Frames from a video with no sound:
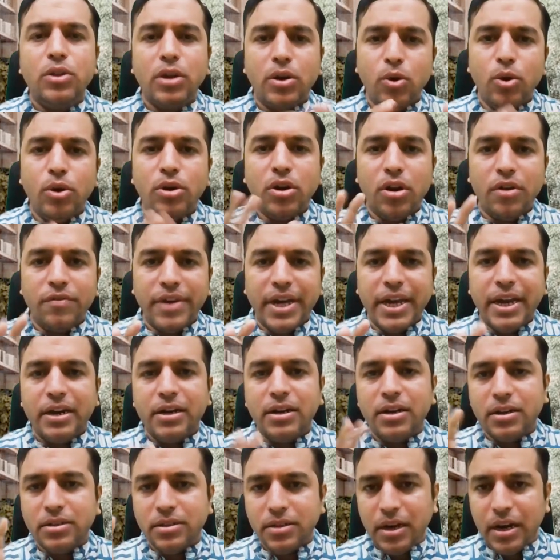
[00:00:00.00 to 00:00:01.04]
the Court of
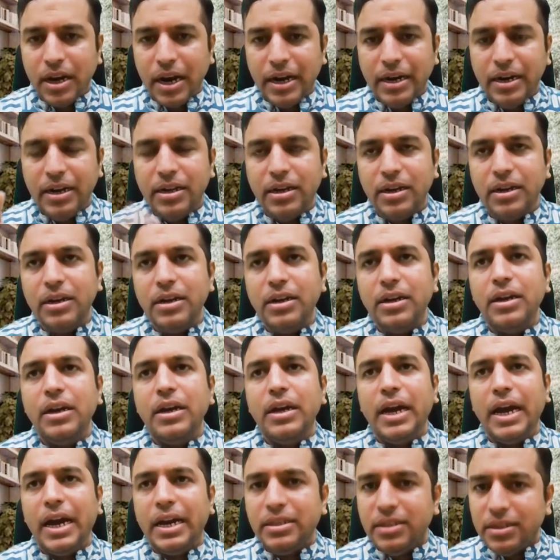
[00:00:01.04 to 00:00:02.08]
Directors in London.
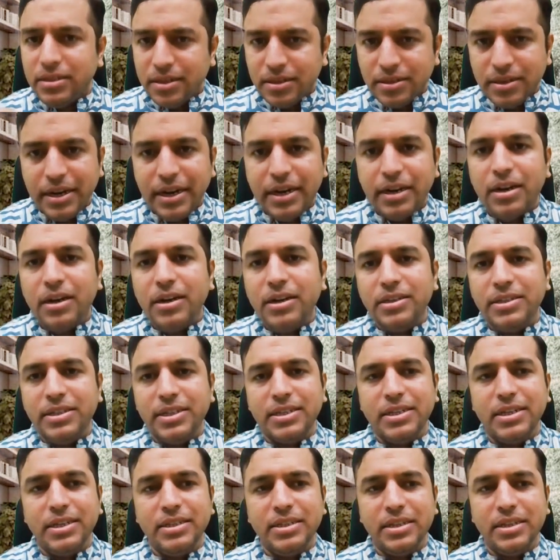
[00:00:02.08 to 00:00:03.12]
and this is written in
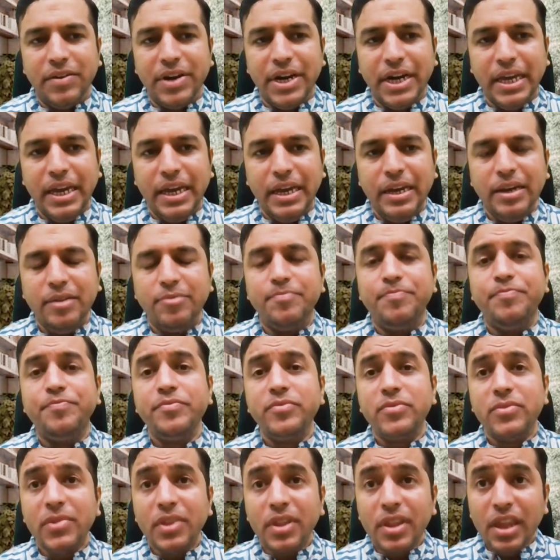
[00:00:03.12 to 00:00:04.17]
1670.
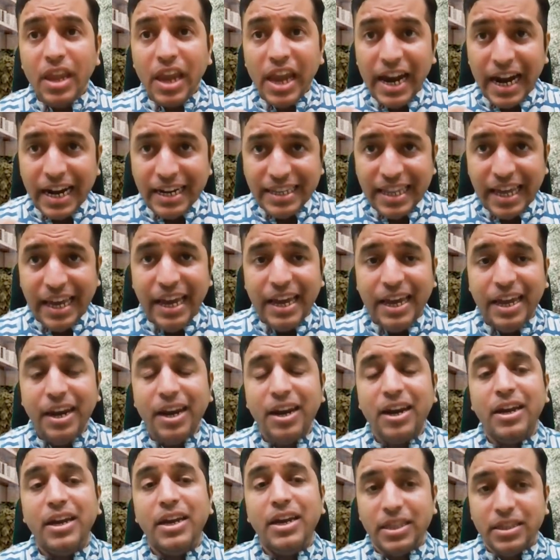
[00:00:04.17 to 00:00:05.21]
And there,
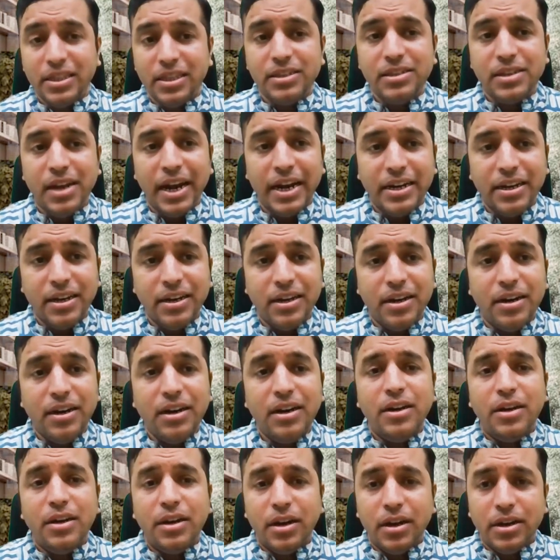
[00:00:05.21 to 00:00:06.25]
in this letter,
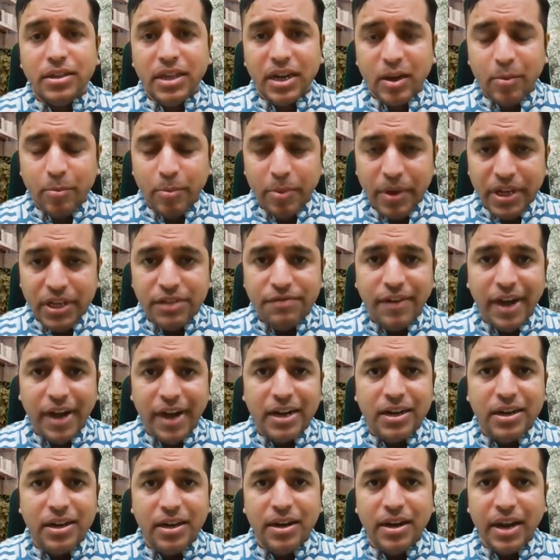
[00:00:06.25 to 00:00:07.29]
the company's
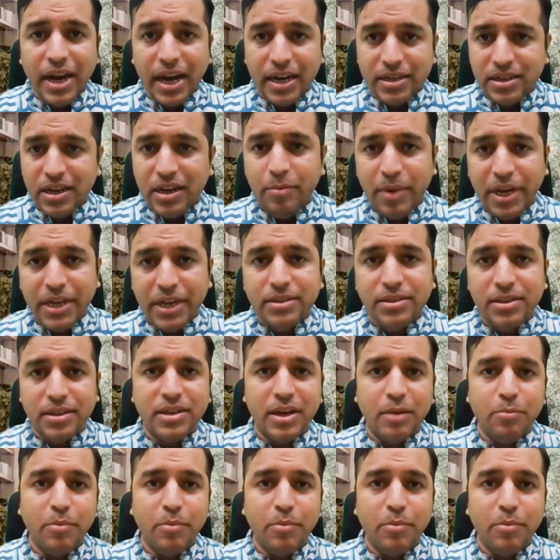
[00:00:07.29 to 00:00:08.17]
factor actually makes this